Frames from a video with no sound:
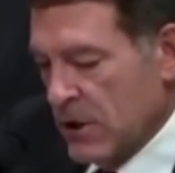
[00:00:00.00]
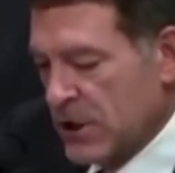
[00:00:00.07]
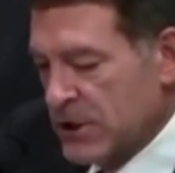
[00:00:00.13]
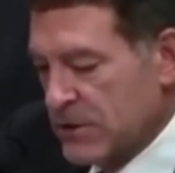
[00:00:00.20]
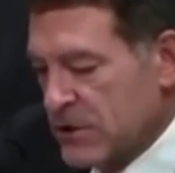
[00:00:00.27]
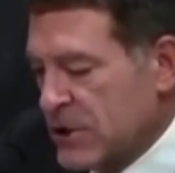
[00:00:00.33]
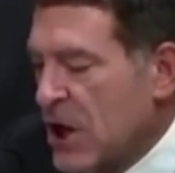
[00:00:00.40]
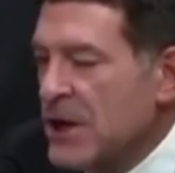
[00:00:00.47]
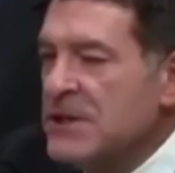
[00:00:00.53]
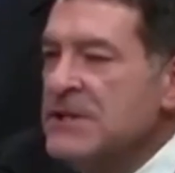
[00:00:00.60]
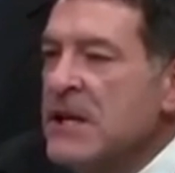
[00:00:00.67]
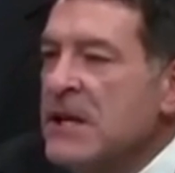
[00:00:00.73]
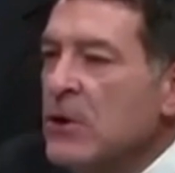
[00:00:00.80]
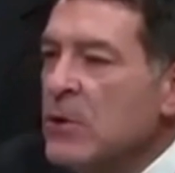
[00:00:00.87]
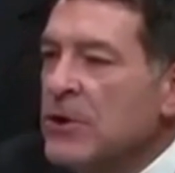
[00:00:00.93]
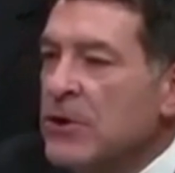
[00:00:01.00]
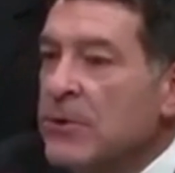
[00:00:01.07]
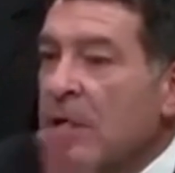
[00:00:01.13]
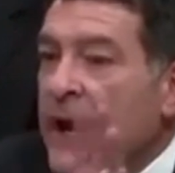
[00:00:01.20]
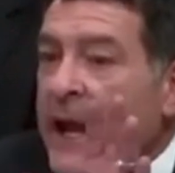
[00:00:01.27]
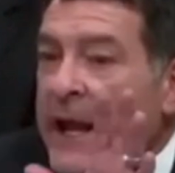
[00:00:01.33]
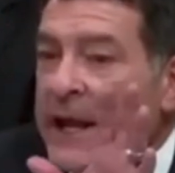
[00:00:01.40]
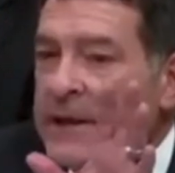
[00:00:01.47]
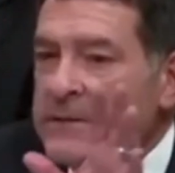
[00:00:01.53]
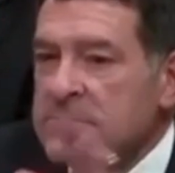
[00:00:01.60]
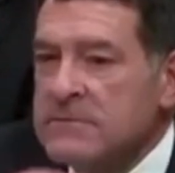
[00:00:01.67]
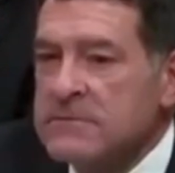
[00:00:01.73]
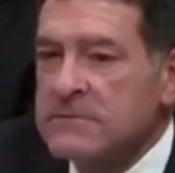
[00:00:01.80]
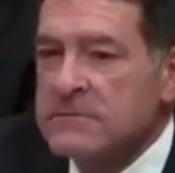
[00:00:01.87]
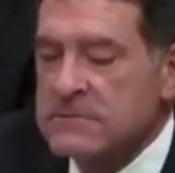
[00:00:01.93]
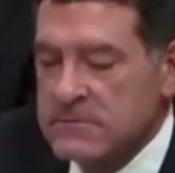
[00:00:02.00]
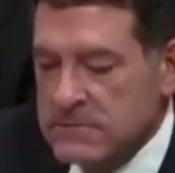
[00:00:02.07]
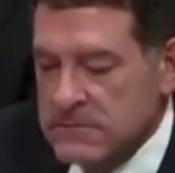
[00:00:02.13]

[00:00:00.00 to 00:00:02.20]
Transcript: Want to cut a deal with Iran,